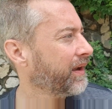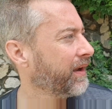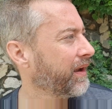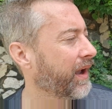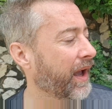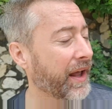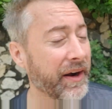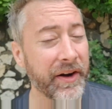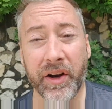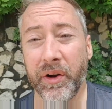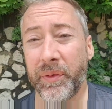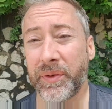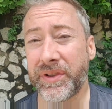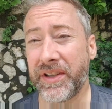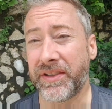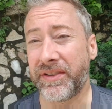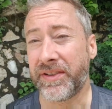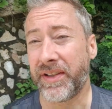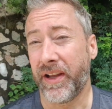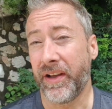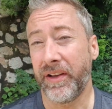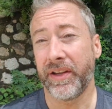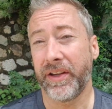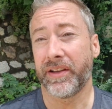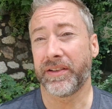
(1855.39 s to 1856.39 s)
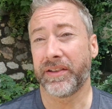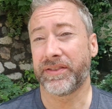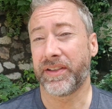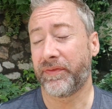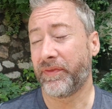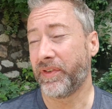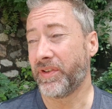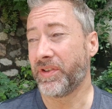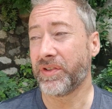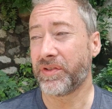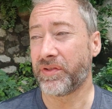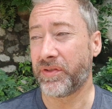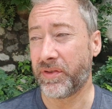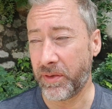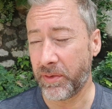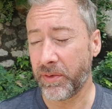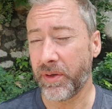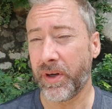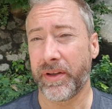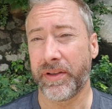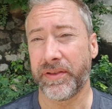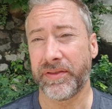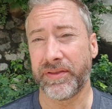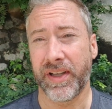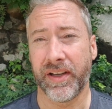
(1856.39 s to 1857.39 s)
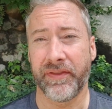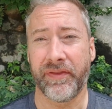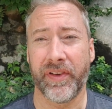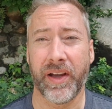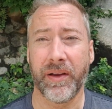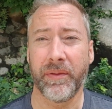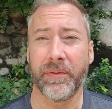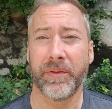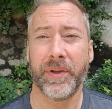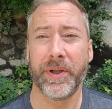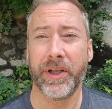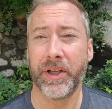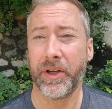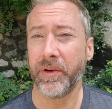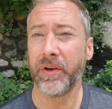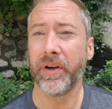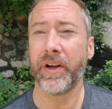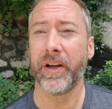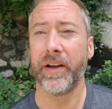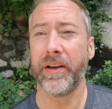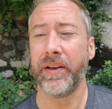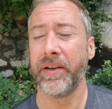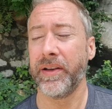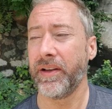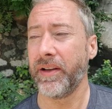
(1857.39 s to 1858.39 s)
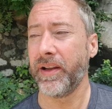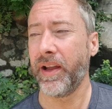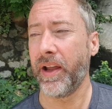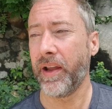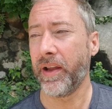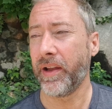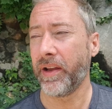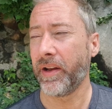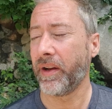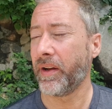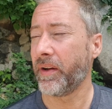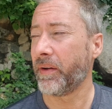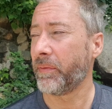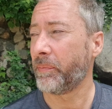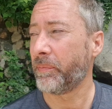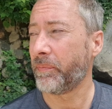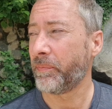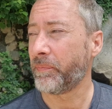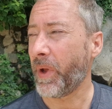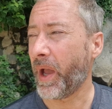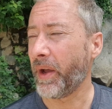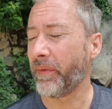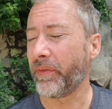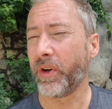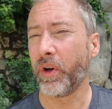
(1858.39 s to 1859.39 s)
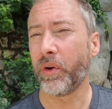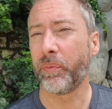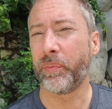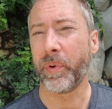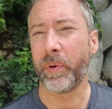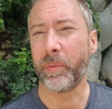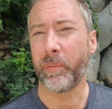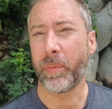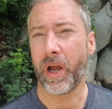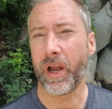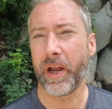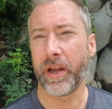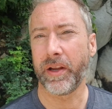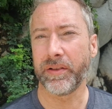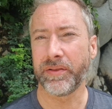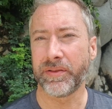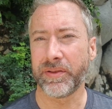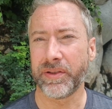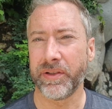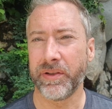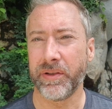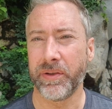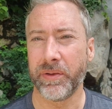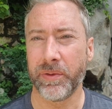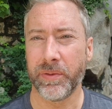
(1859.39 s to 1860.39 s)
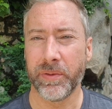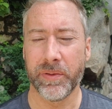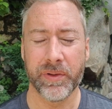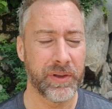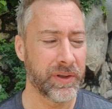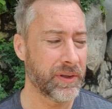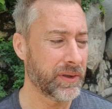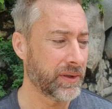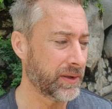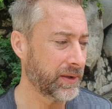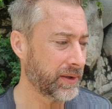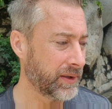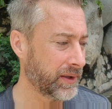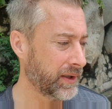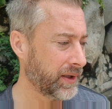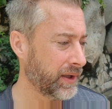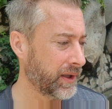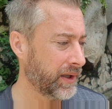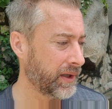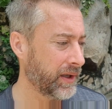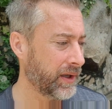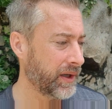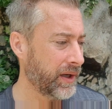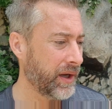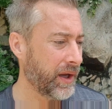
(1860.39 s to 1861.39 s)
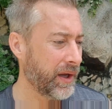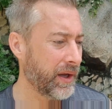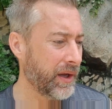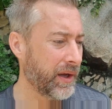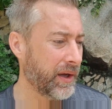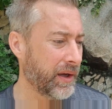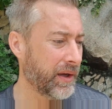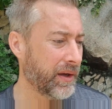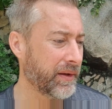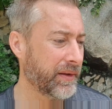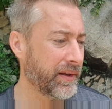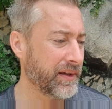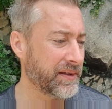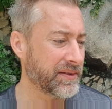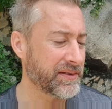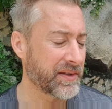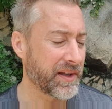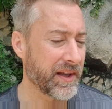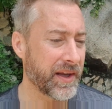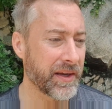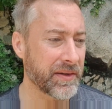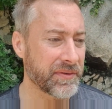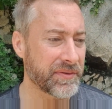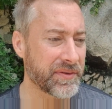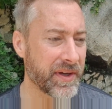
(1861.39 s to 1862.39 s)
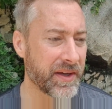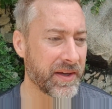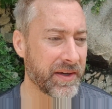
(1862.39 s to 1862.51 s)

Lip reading: I don't know what to tell you except for just do all the stuff I've been doing and have an open mind to these things.